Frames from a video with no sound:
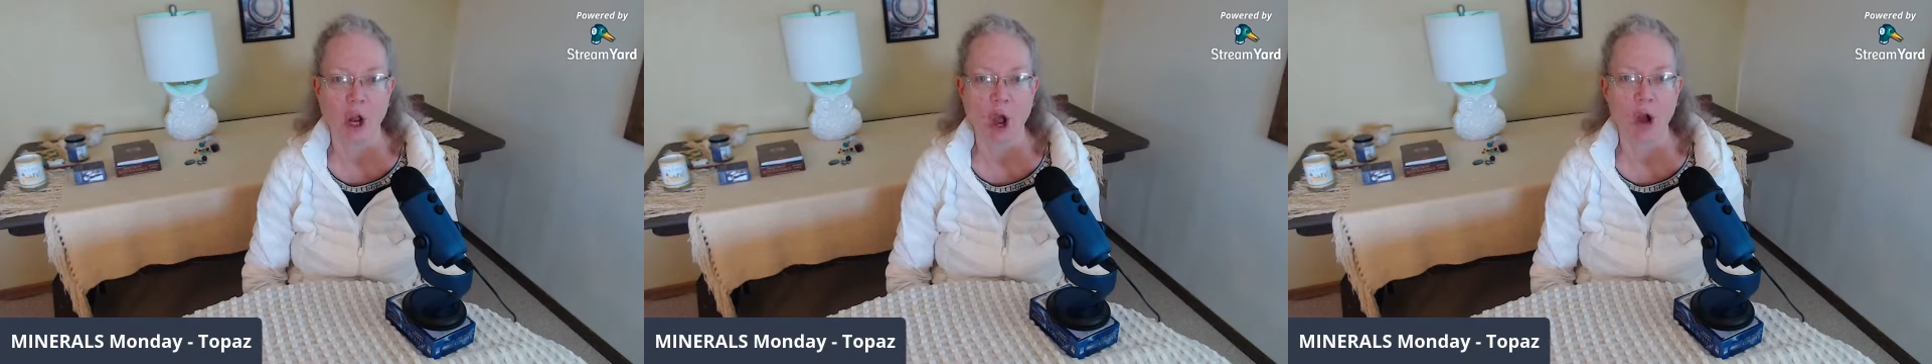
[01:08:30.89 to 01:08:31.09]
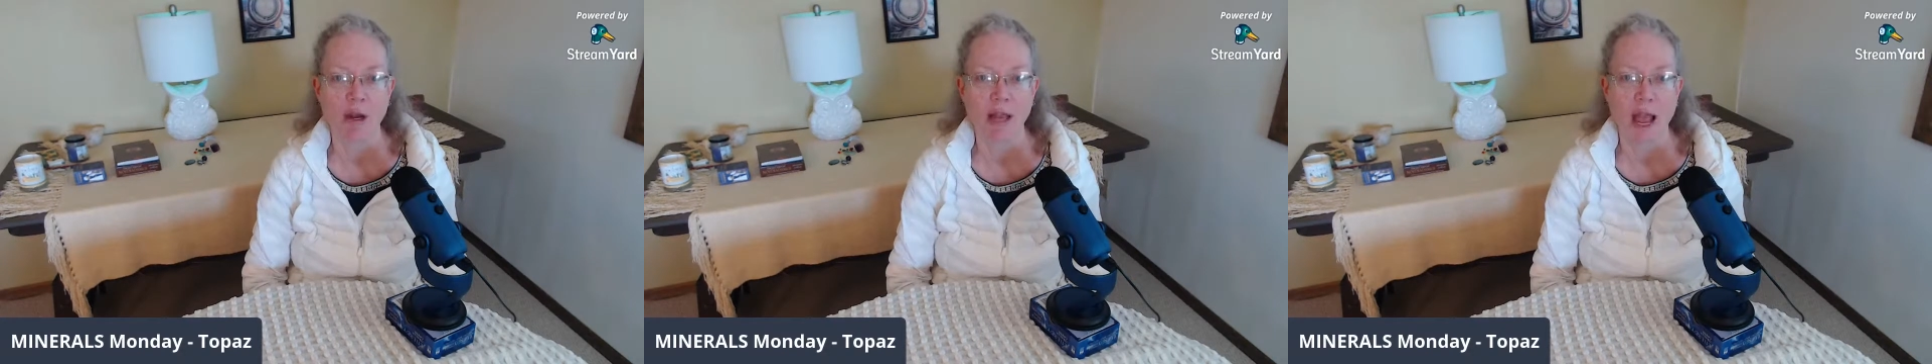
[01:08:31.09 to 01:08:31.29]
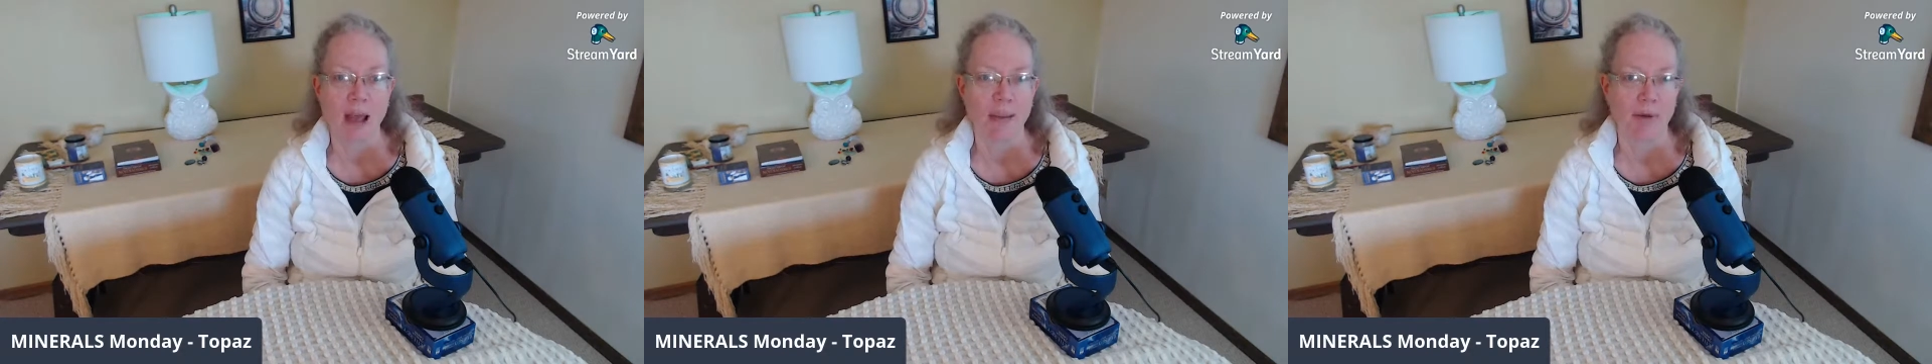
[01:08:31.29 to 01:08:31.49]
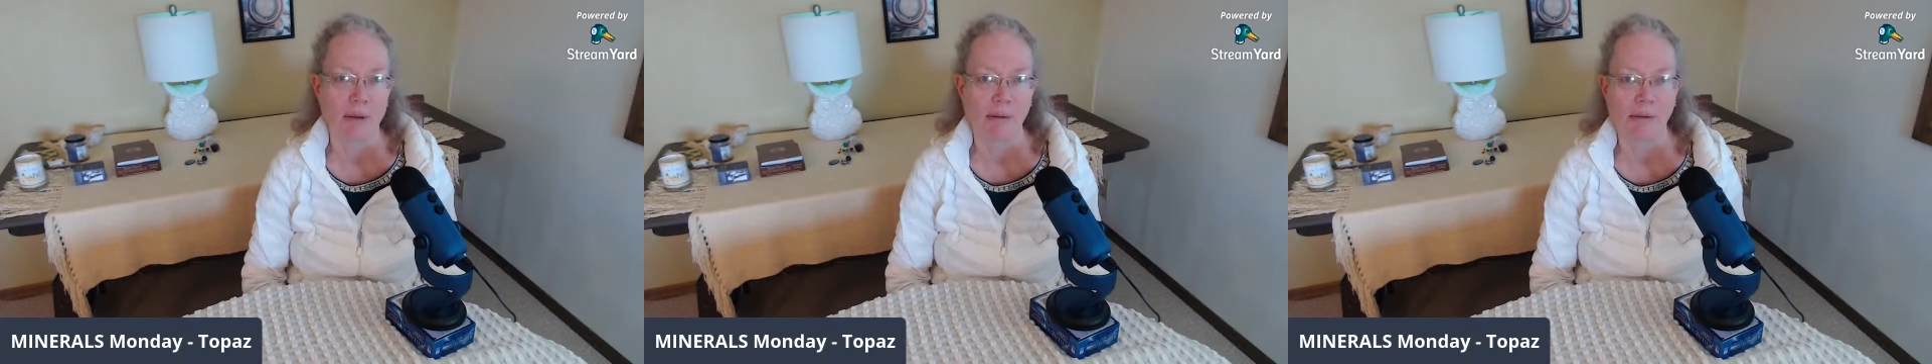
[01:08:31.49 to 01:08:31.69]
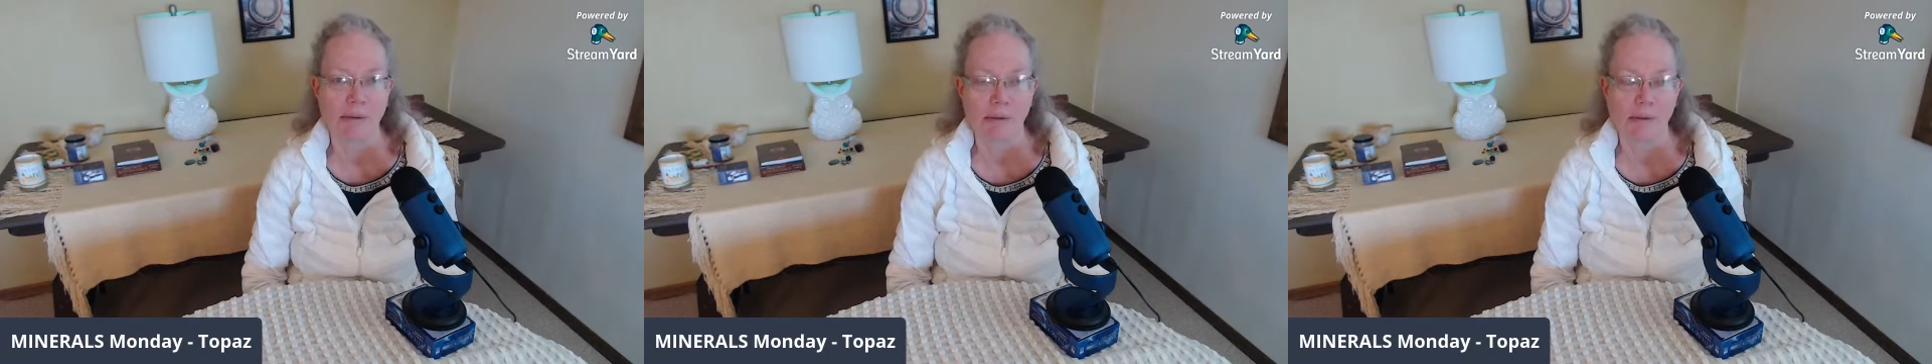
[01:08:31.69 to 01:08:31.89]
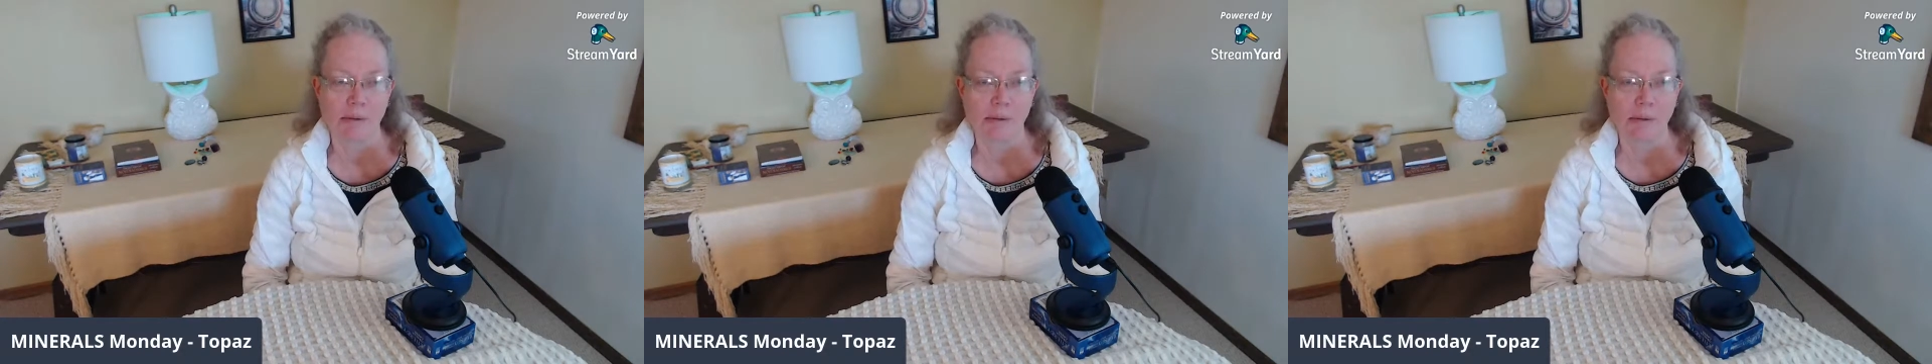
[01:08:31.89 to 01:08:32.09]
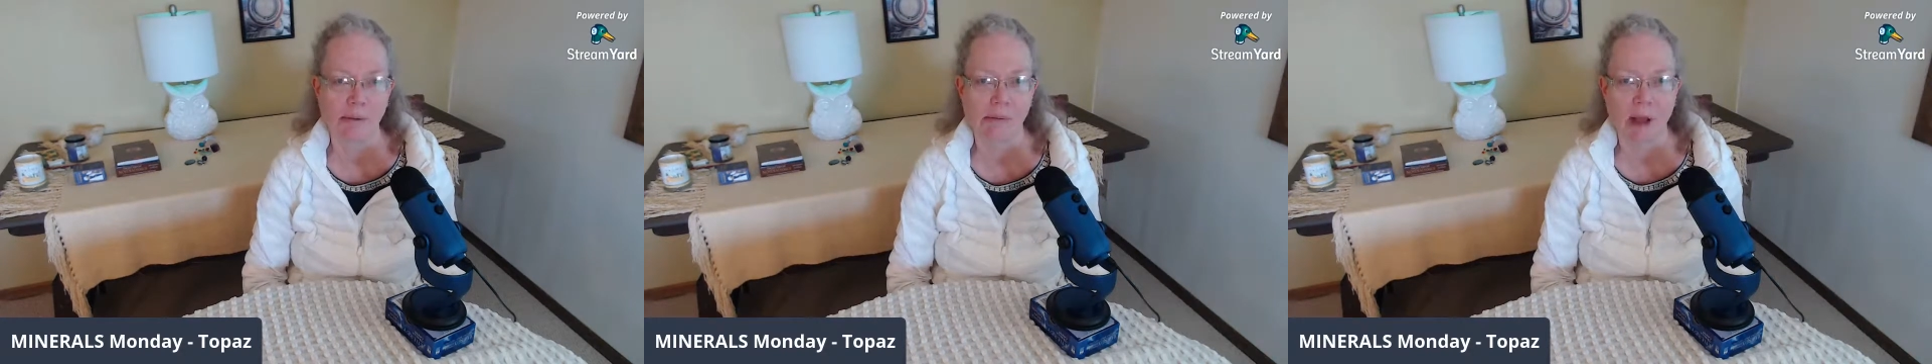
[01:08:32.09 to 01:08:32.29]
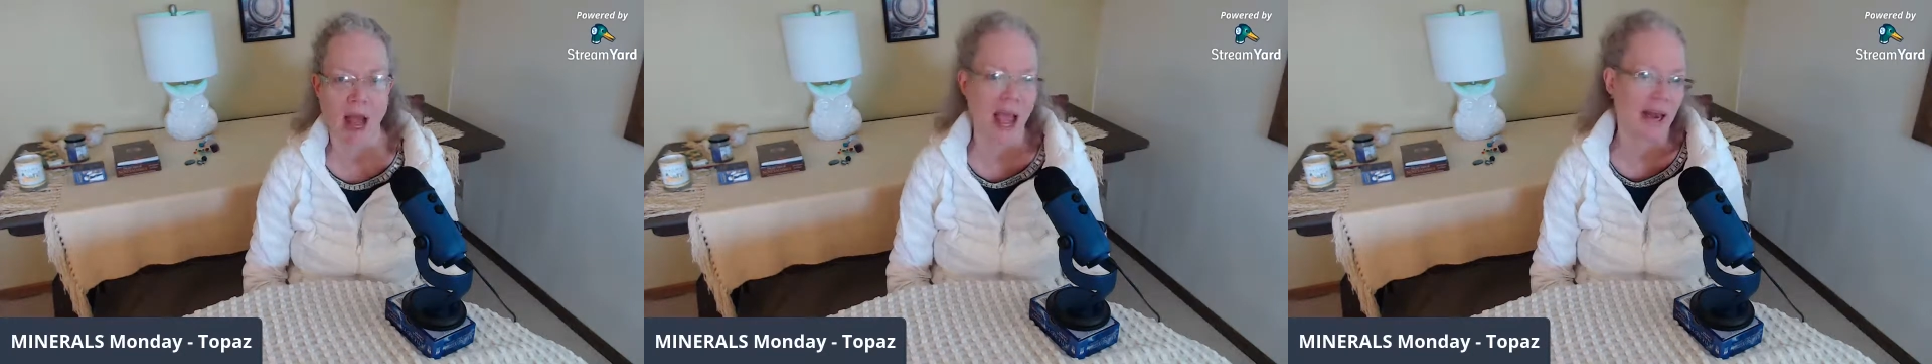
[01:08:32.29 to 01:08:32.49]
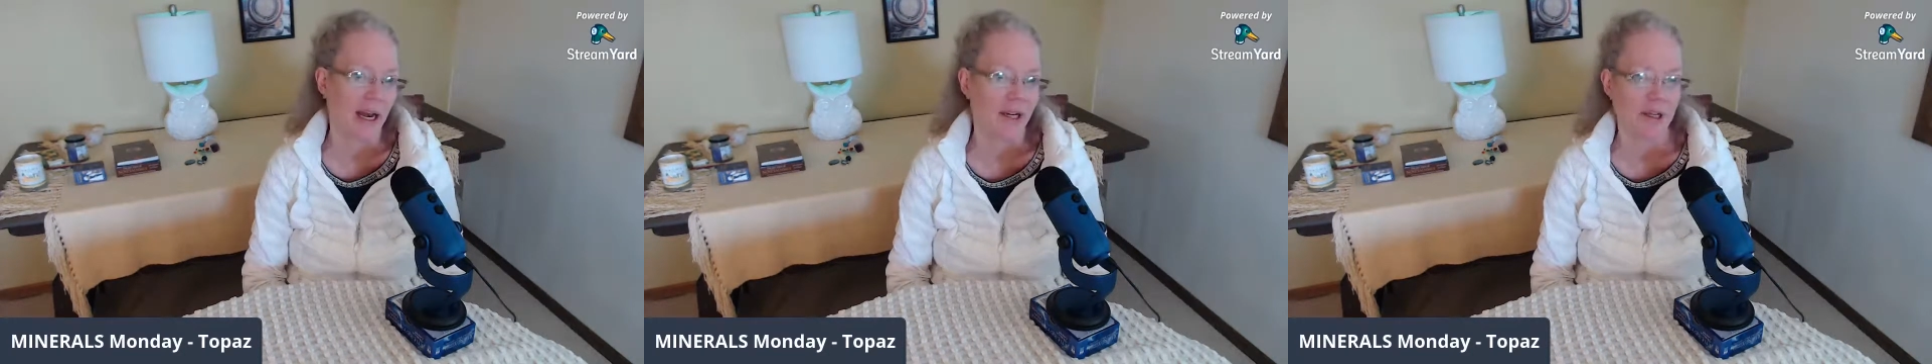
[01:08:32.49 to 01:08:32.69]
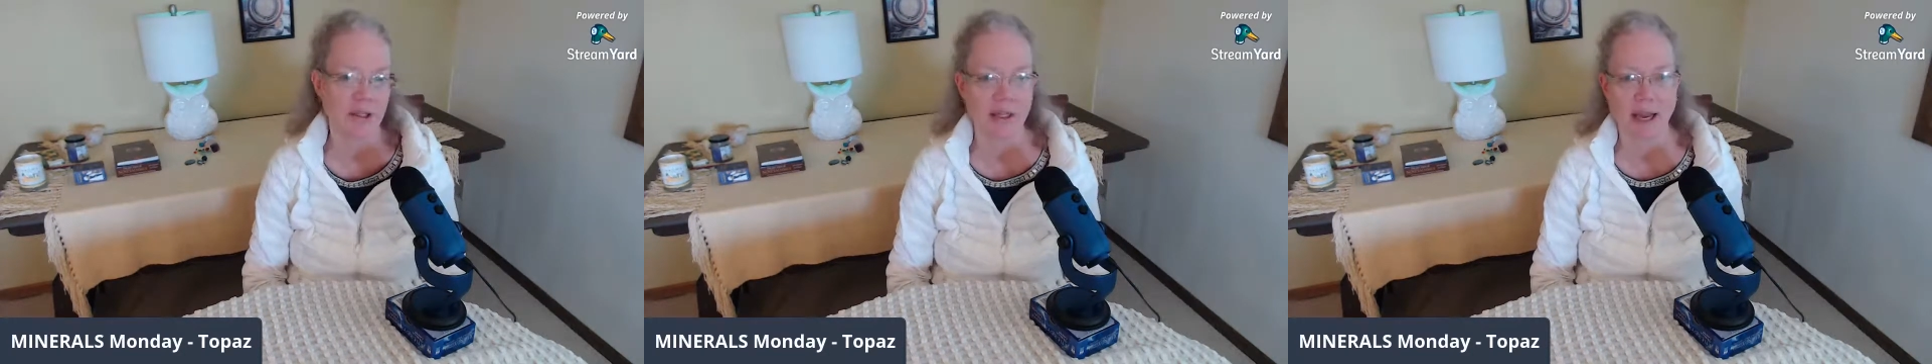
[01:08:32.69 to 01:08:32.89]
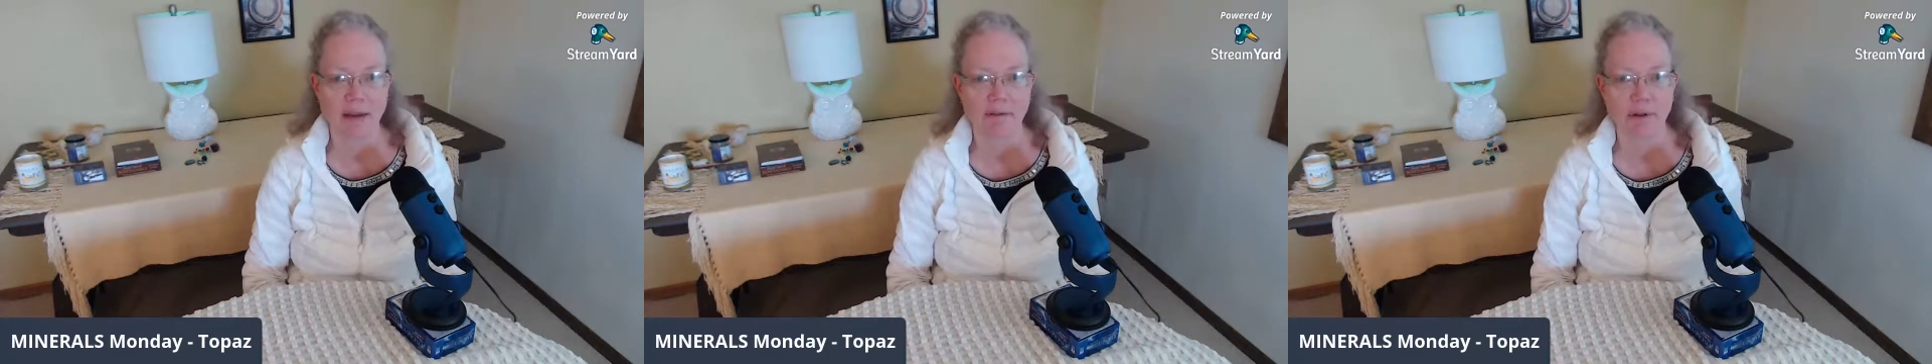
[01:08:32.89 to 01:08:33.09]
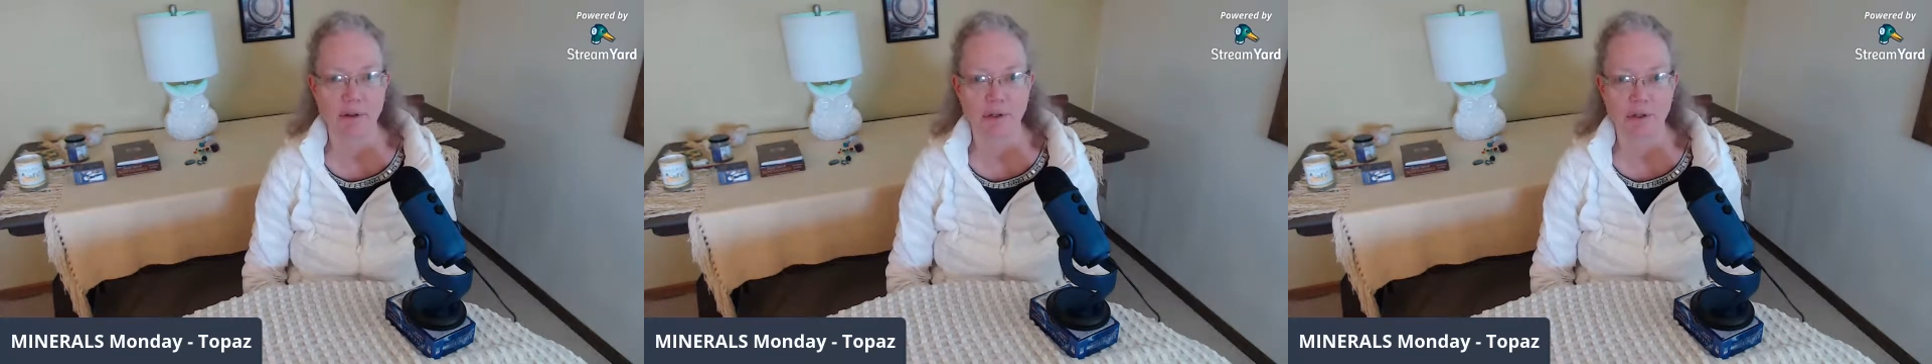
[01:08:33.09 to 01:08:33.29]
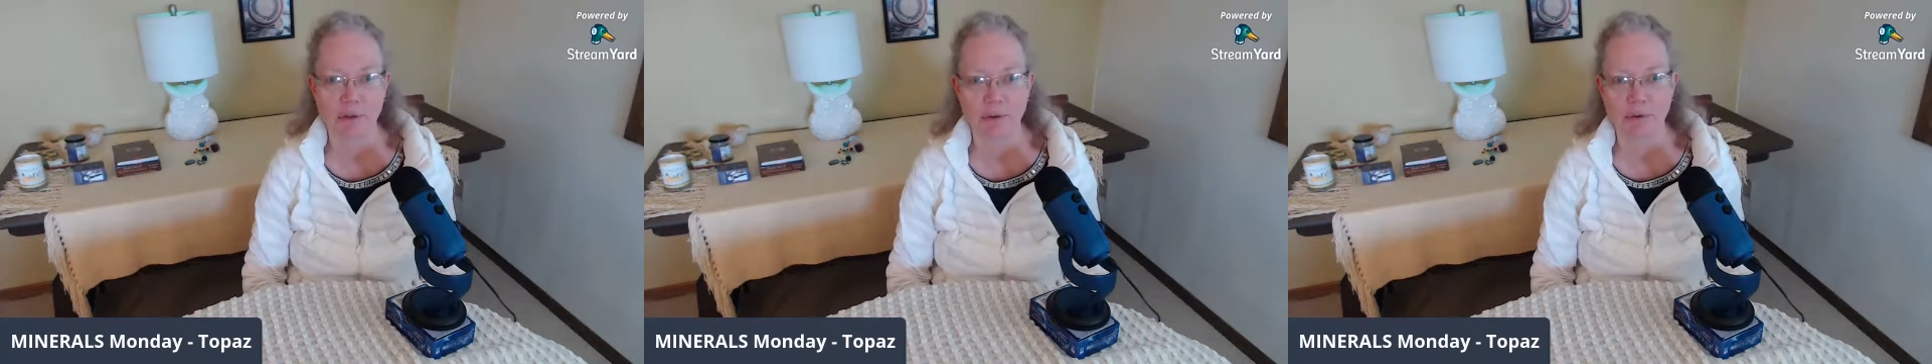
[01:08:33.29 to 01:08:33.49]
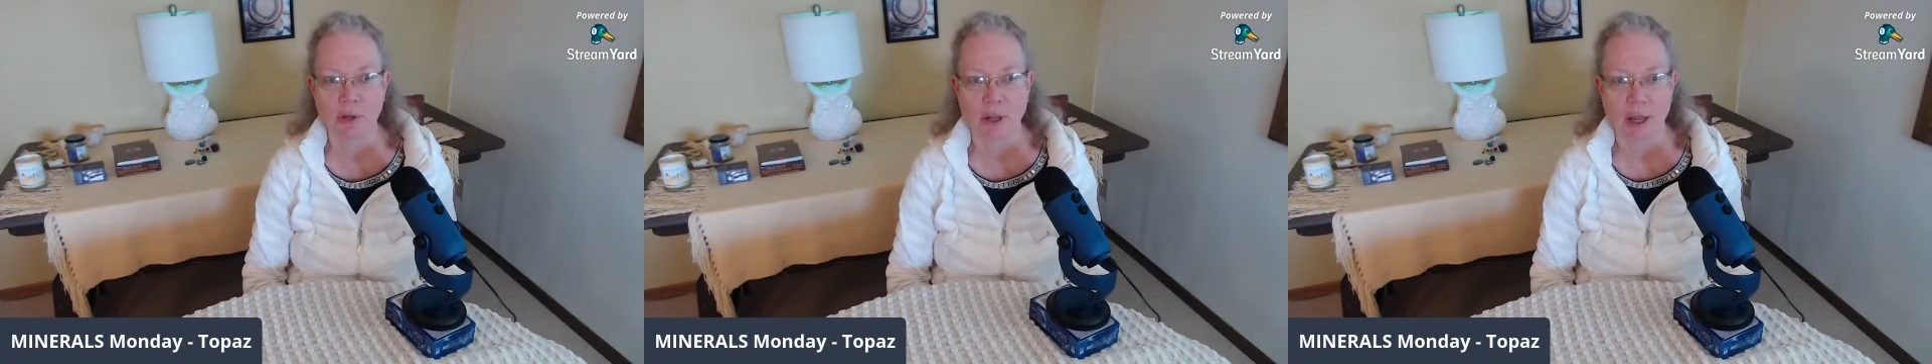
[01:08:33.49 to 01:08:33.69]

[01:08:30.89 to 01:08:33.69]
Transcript: oh yeah, blah, blah, blah, blah, blah, blah. And I just gave her the truth.